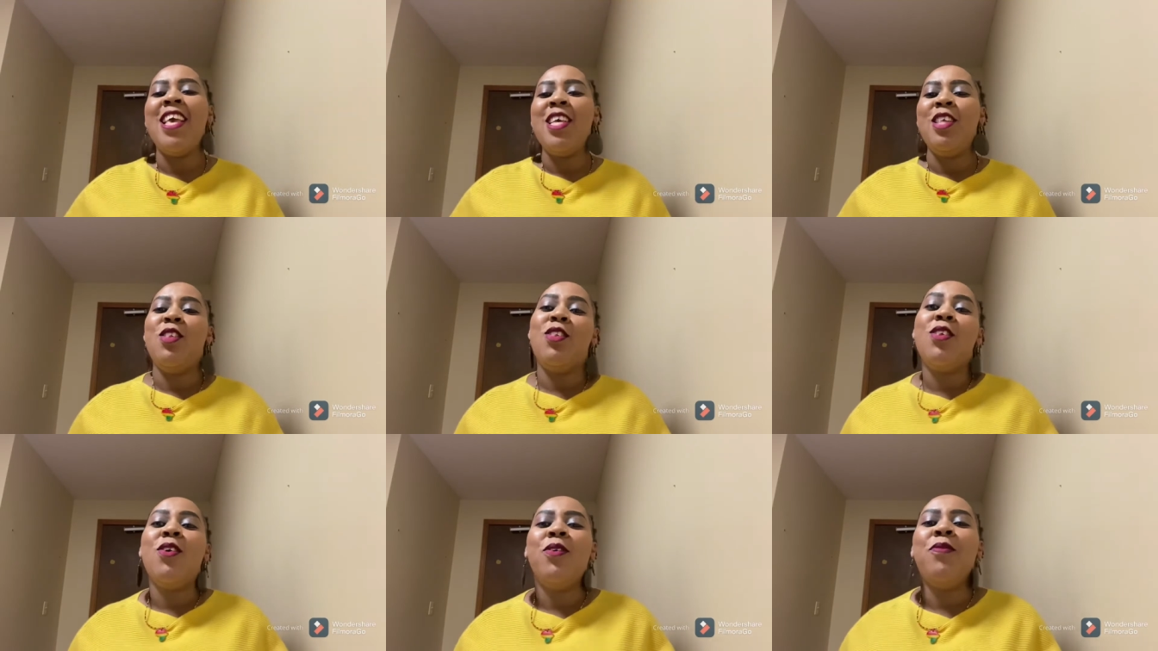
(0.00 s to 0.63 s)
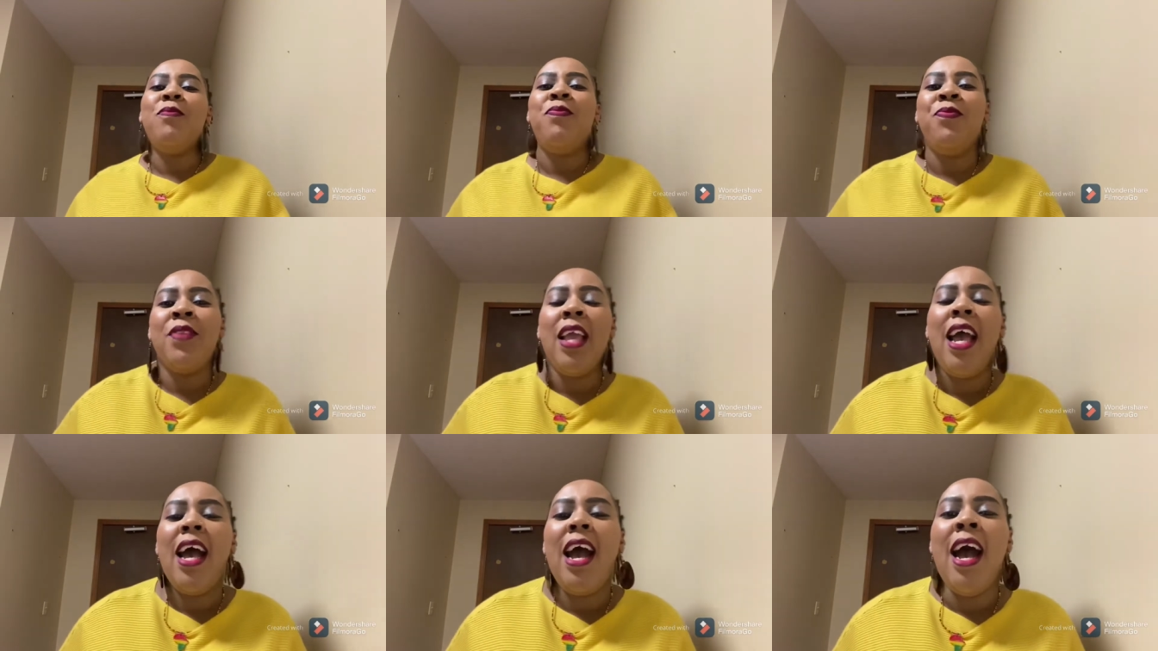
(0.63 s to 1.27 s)
So
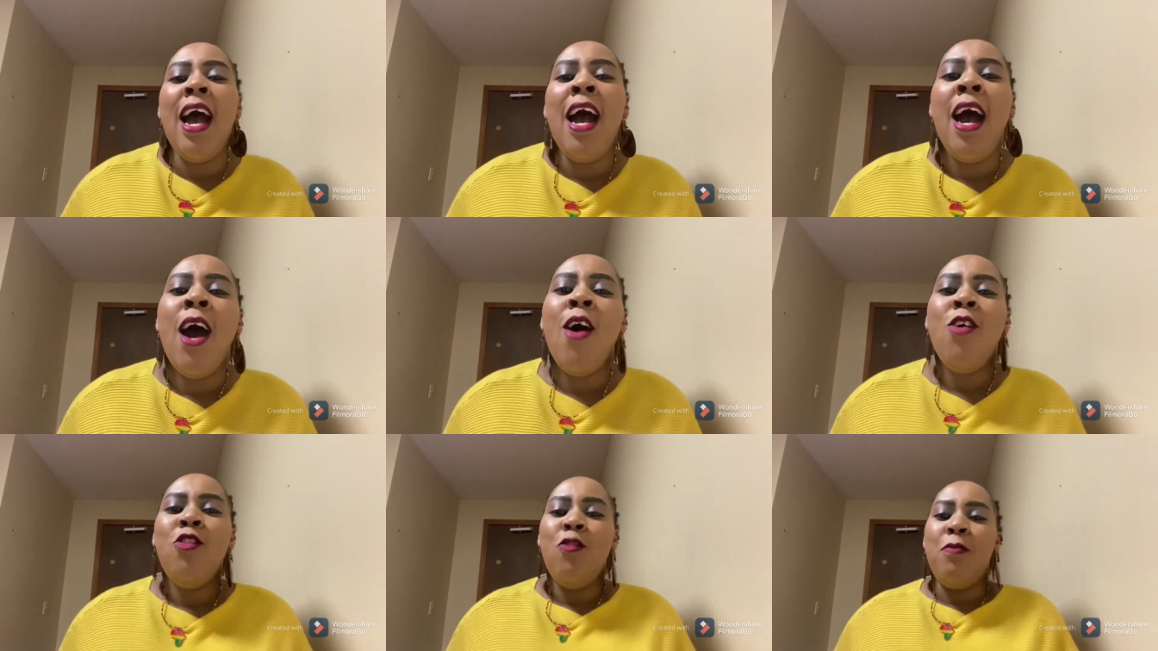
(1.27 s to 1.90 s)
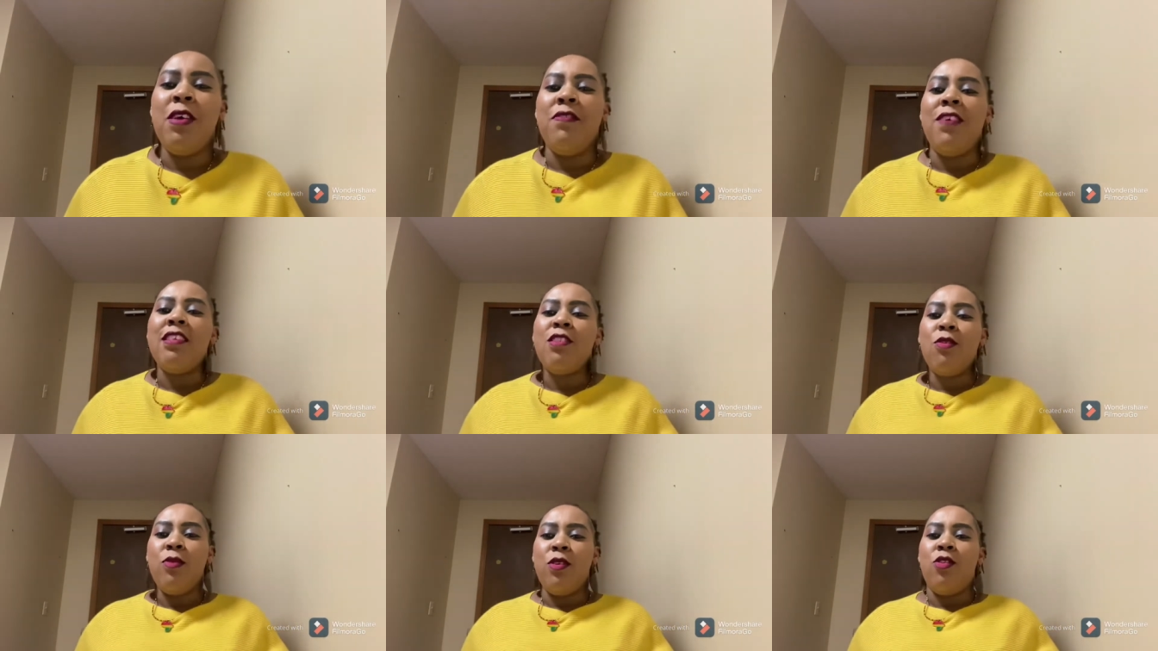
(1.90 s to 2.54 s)
on to my
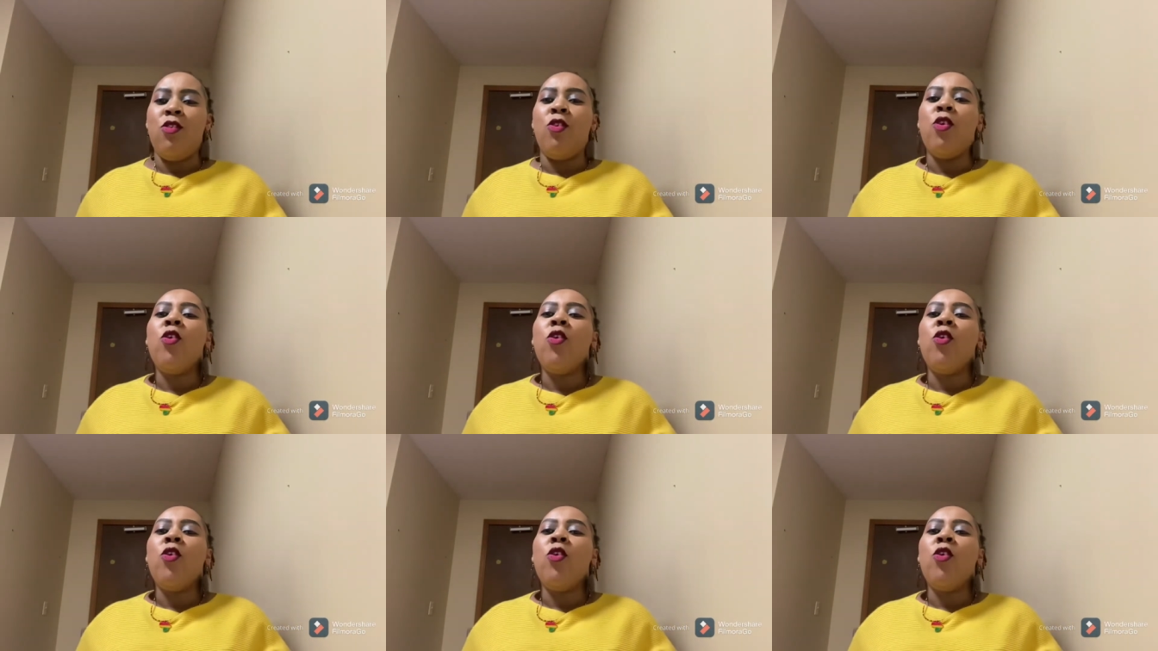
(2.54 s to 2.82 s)
first question.